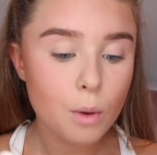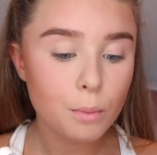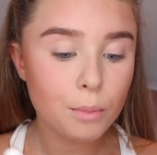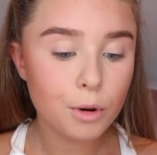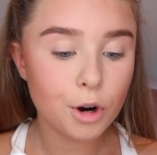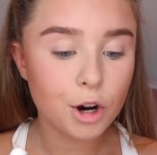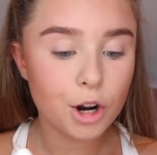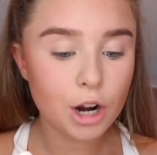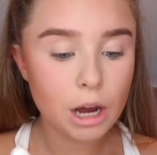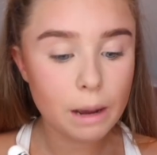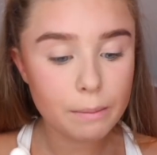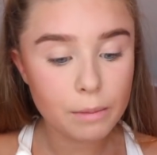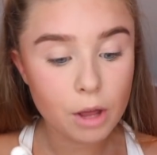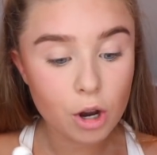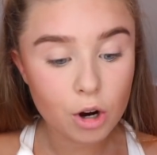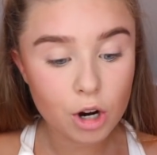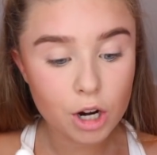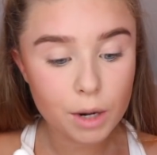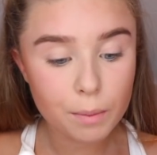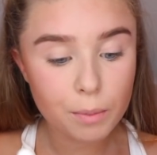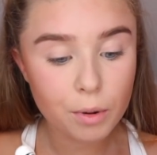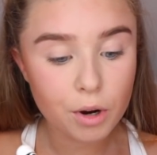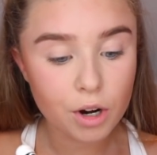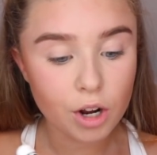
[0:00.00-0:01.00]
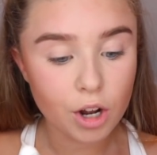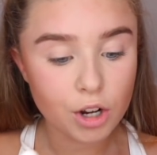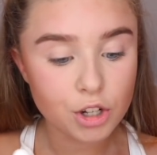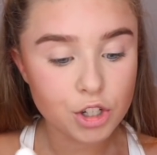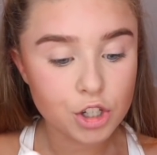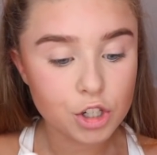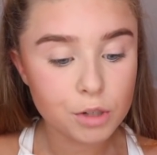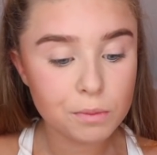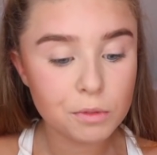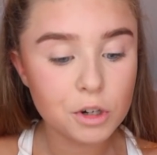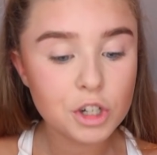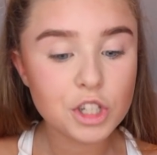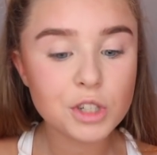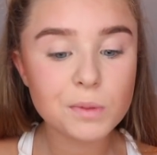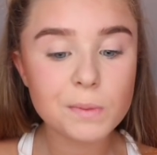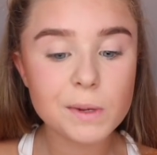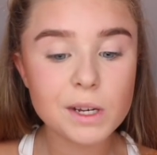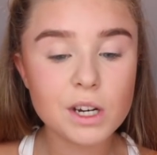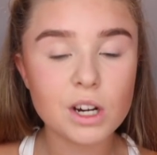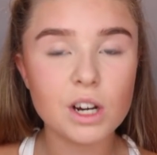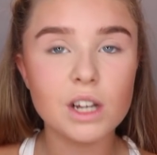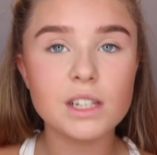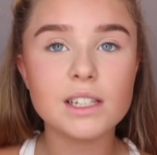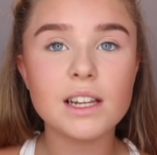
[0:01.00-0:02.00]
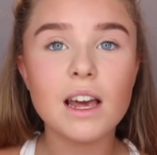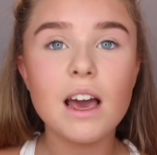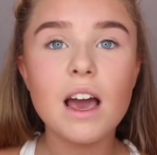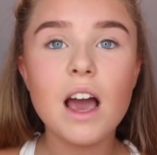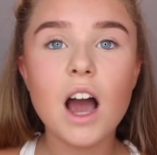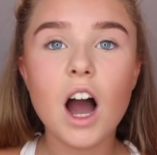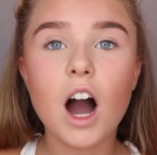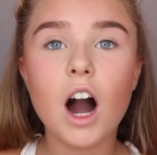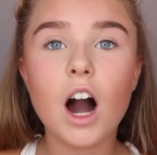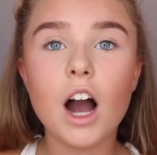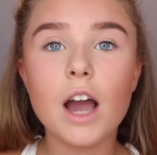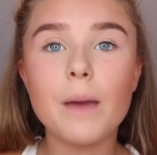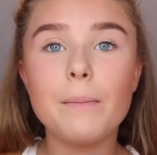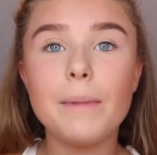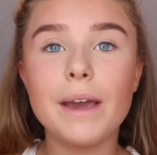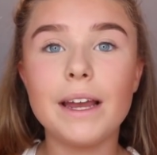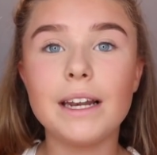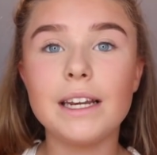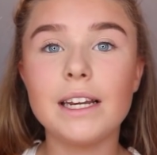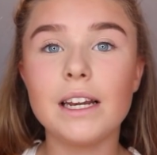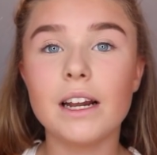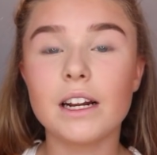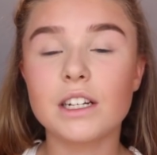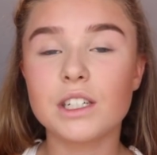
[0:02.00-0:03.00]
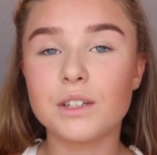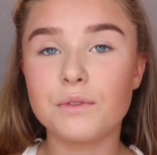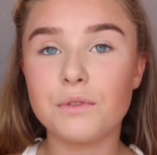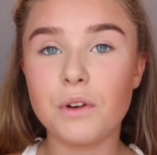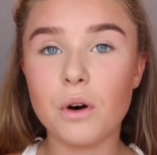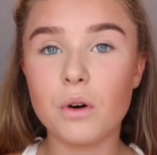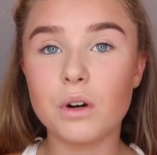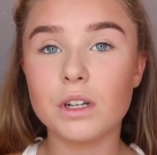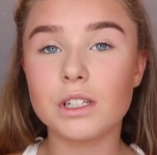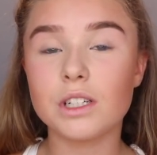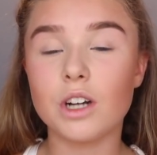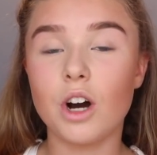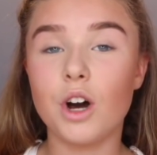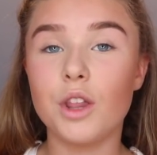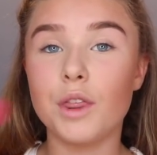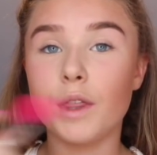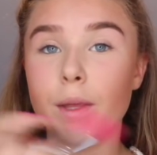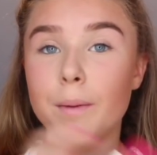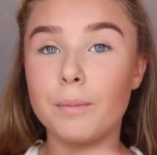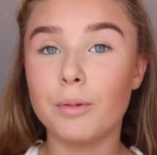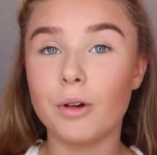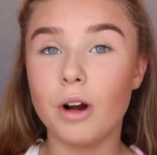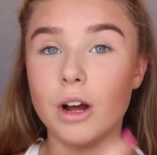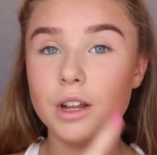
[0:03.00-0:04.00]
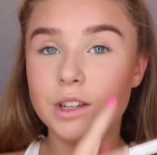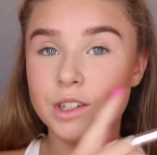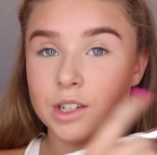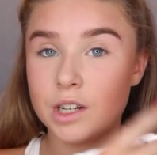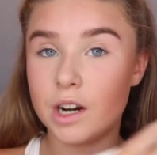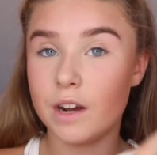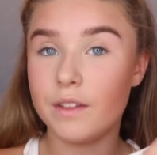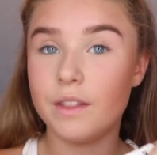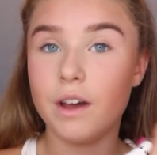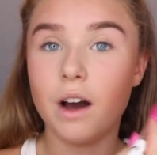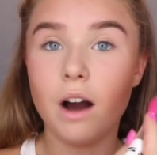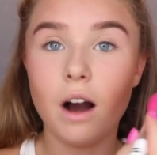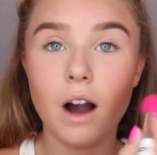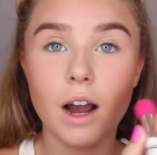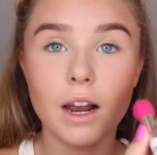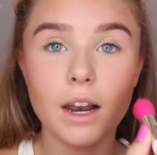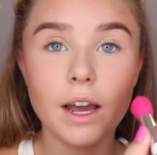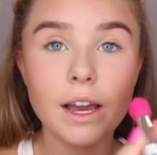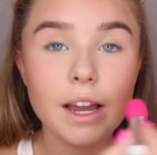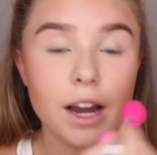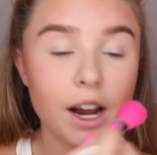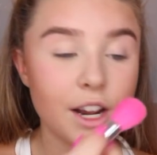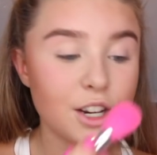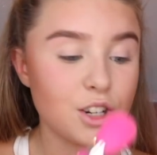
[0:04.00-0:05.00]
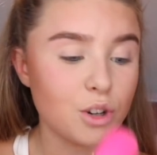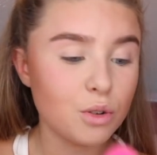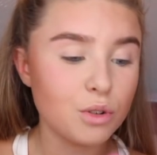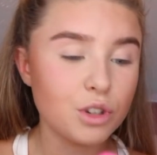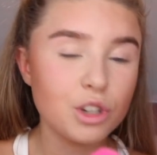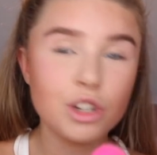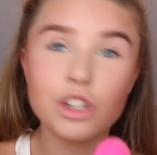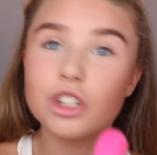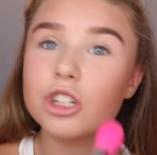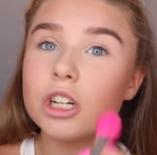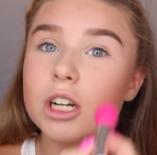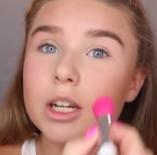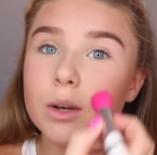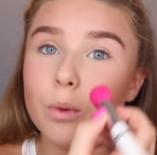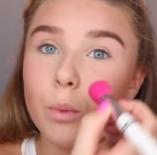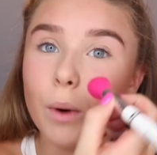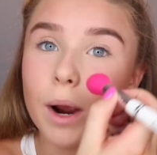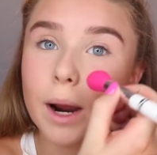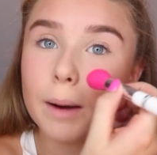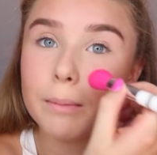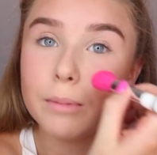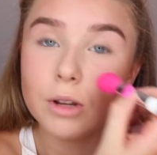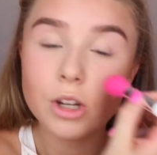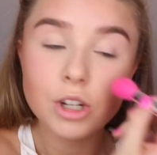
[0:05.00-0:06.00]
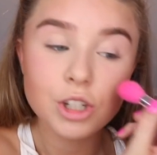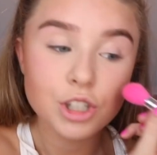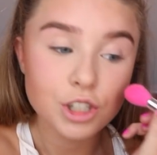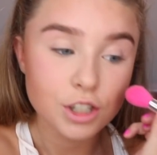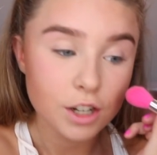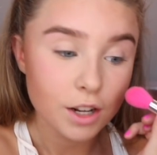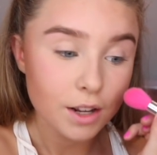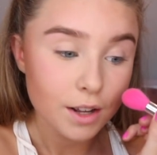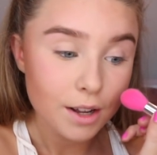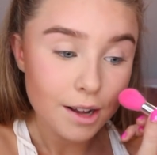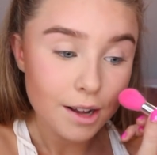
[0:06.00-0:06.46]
but I'm not going to put on too much because I mainly like to focus on the bronzer and the highlight. I don't usually wear blush,